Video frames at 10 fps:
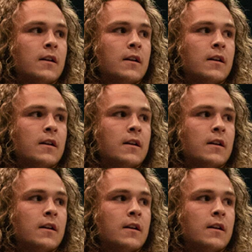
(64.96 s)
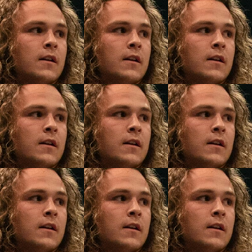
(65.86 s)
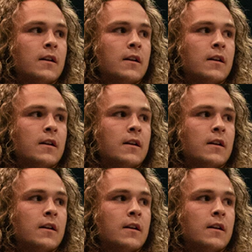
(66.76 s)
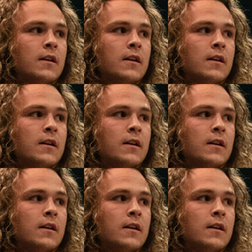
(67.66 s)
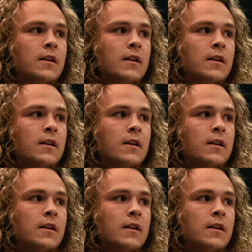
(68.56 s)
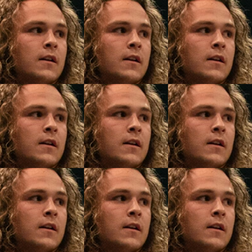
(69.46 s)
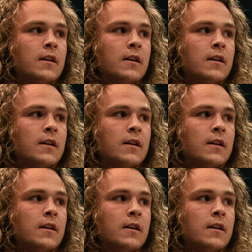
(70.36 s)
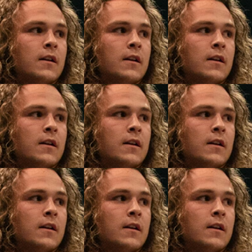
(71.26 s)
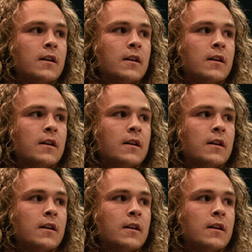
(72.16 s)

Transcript: (no lip movement)